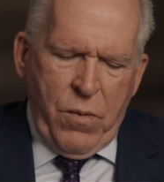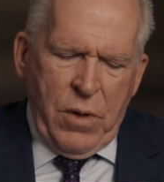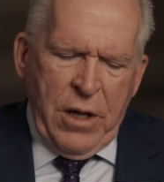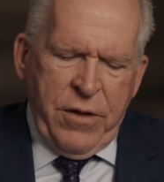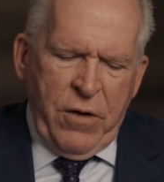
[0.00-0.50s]

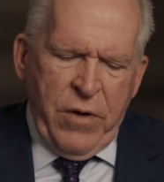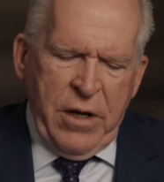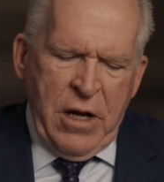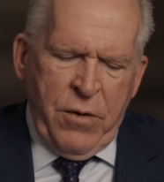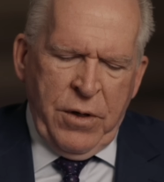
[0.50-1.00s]
Well, I think right
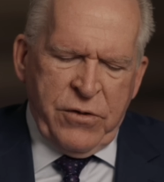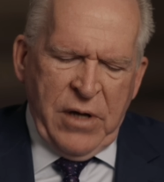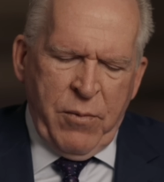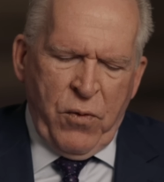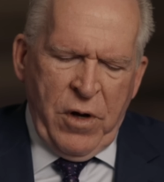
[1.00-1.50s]
now in the
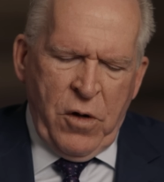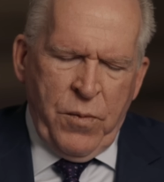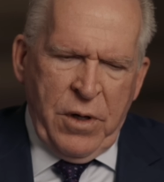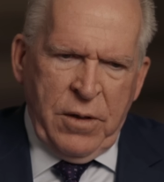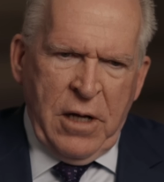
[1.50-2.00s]
cyber
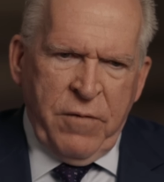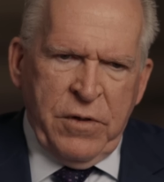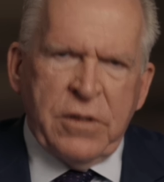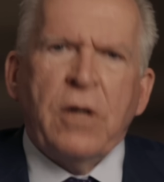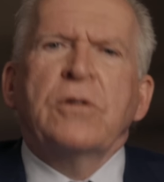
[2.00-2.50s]
realm, a lot of
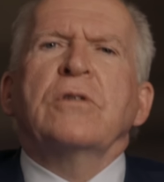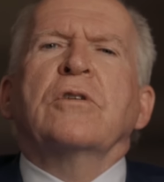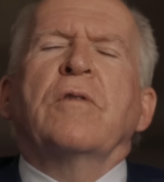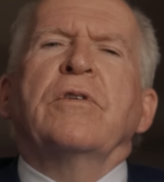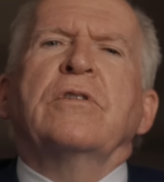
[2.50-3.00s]
intelligence
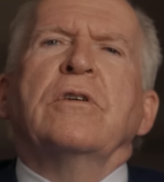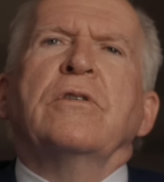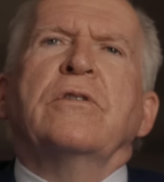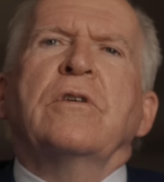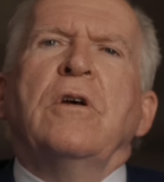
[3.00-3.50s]

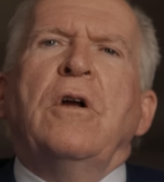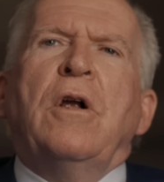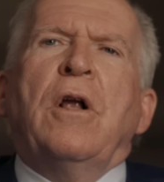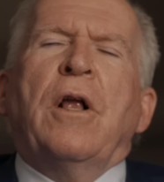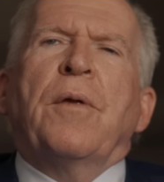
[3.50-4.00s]
services
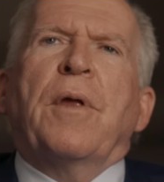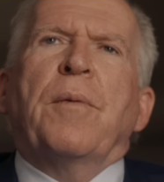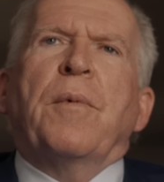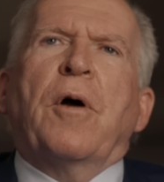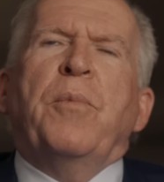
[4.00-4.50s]

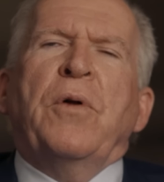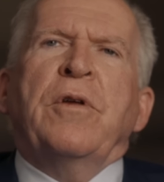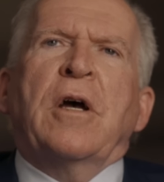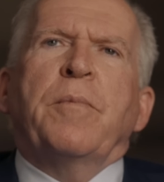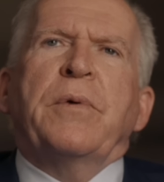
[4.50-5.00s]
are
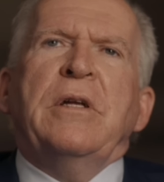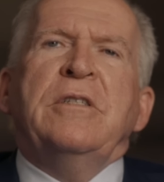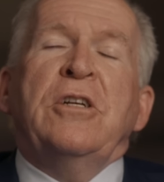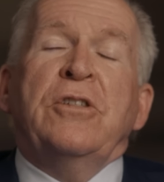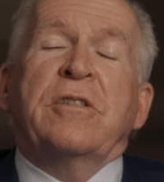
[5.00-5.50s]
building up
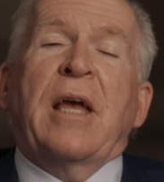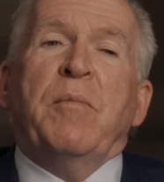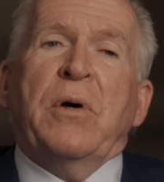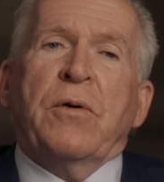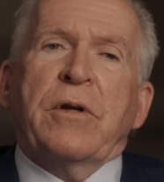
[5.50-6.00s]
indigenous
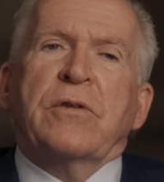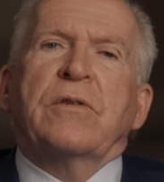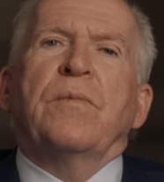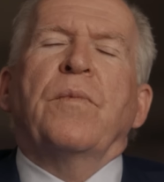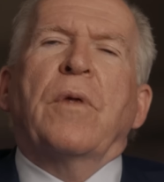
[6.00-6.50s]

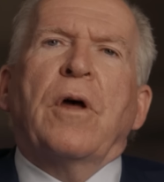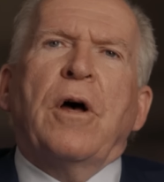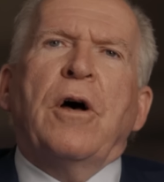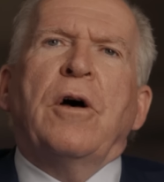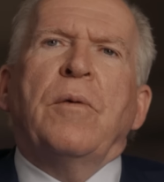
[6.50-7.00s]
capabilities,
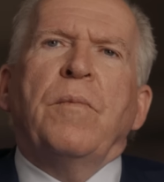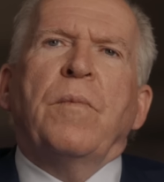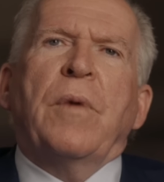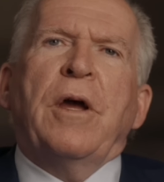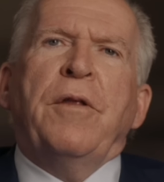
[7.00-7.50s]

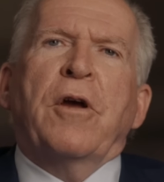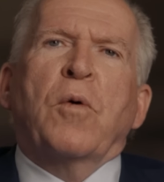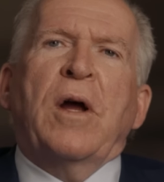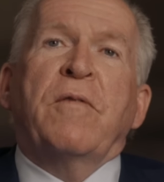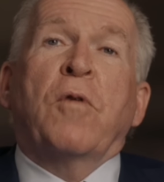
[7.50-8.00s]
and they're
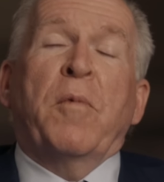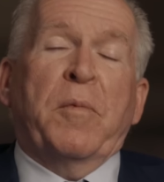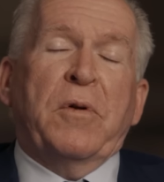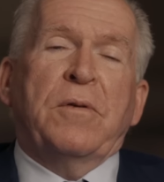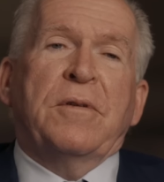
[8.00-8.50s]
quite
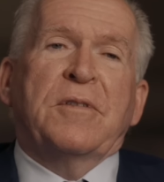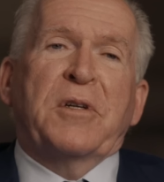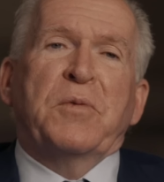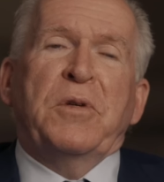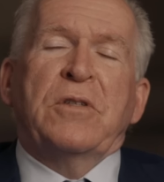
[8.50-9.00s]
formidable,
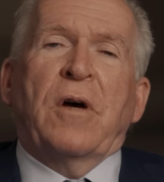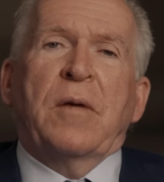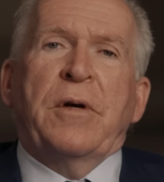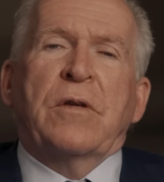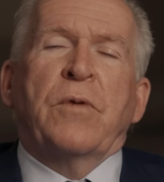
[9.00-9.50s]
especially when you talk
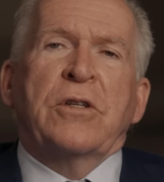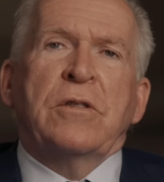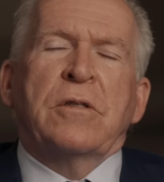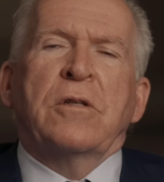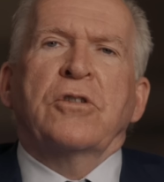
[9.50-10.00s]
about the
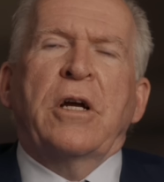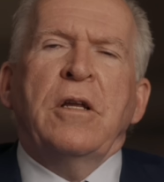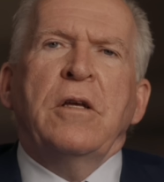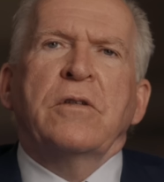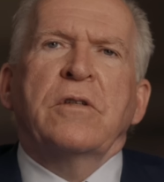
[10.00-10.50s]
Russians and the
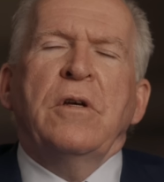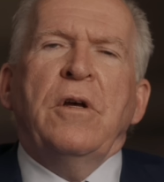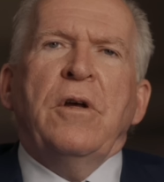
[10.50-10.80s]
Chinese.